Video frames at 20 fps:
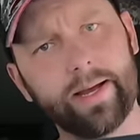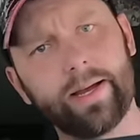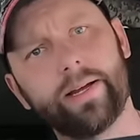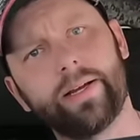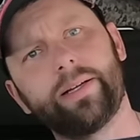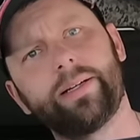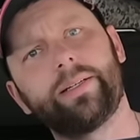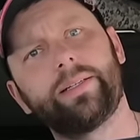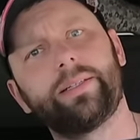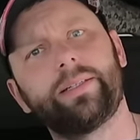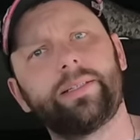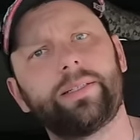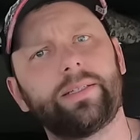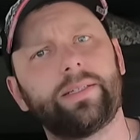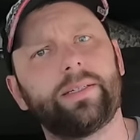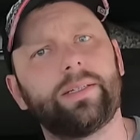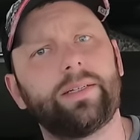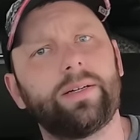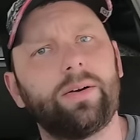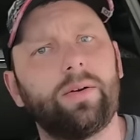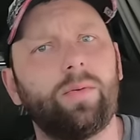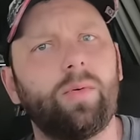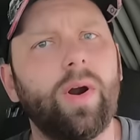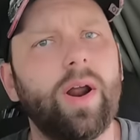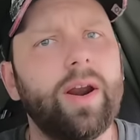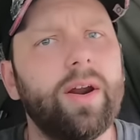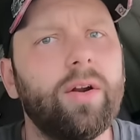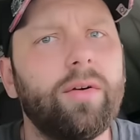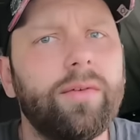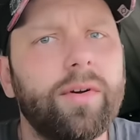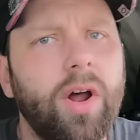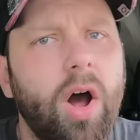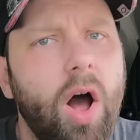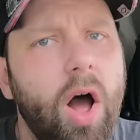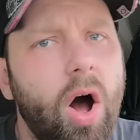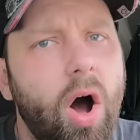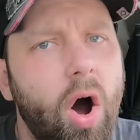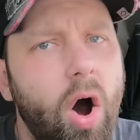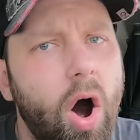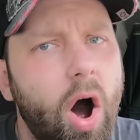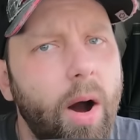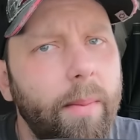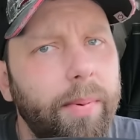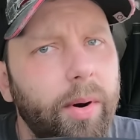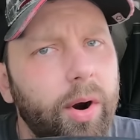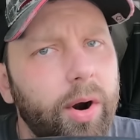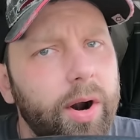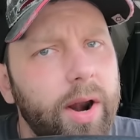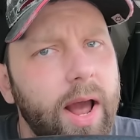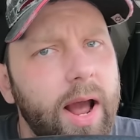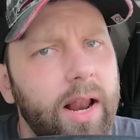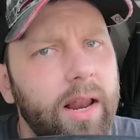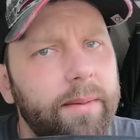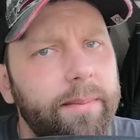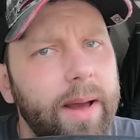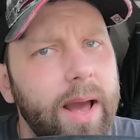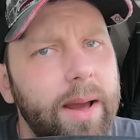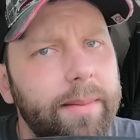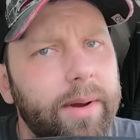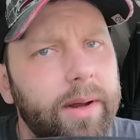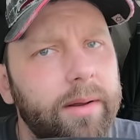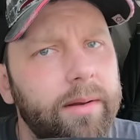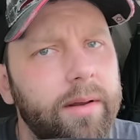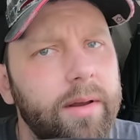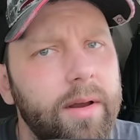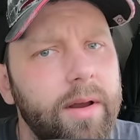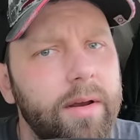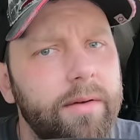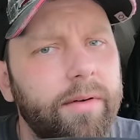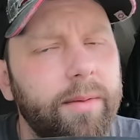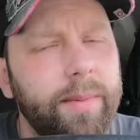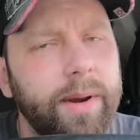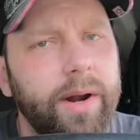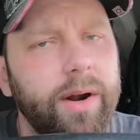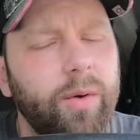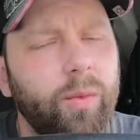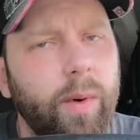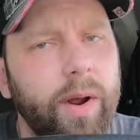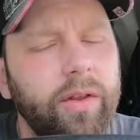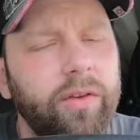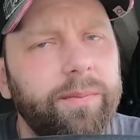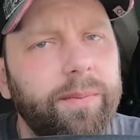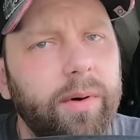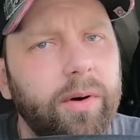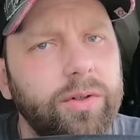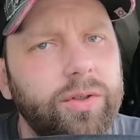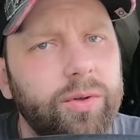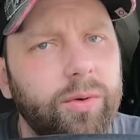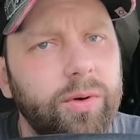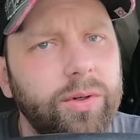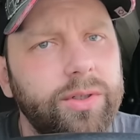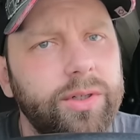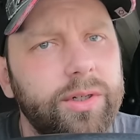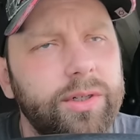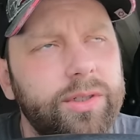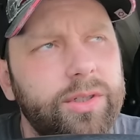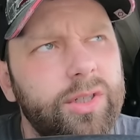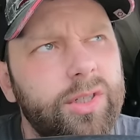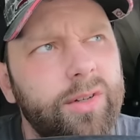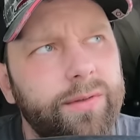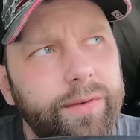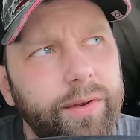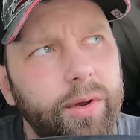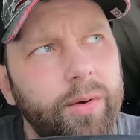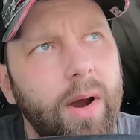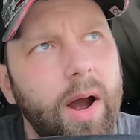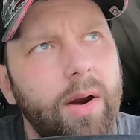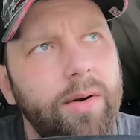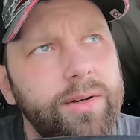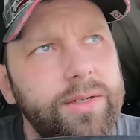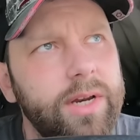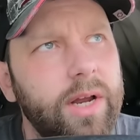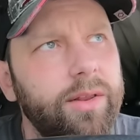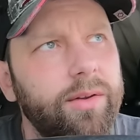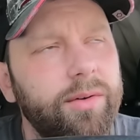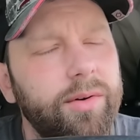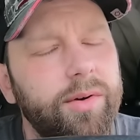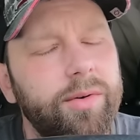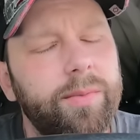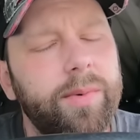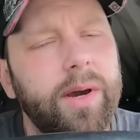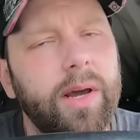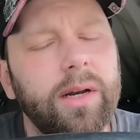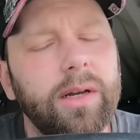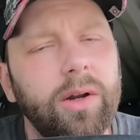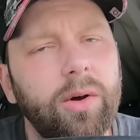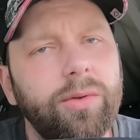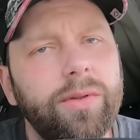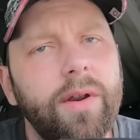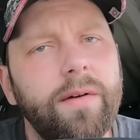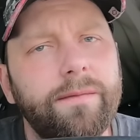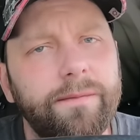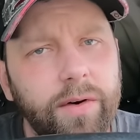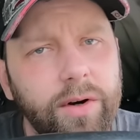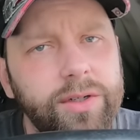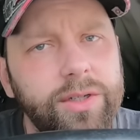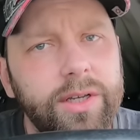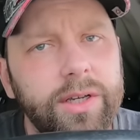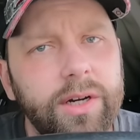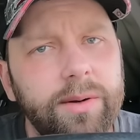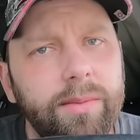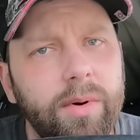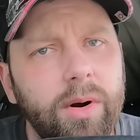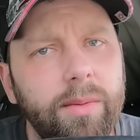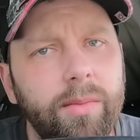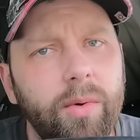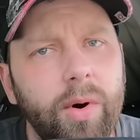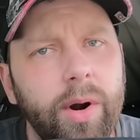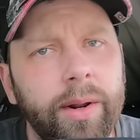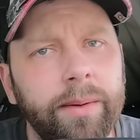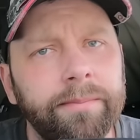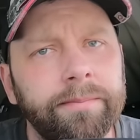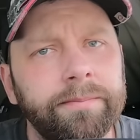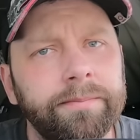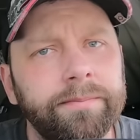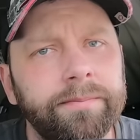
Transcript: uh, we're headed over to Auburn, Alabama from here in Waynesboro, Georgia. It's just a few hours down the road. We gotta load there first thing tomorrow morning.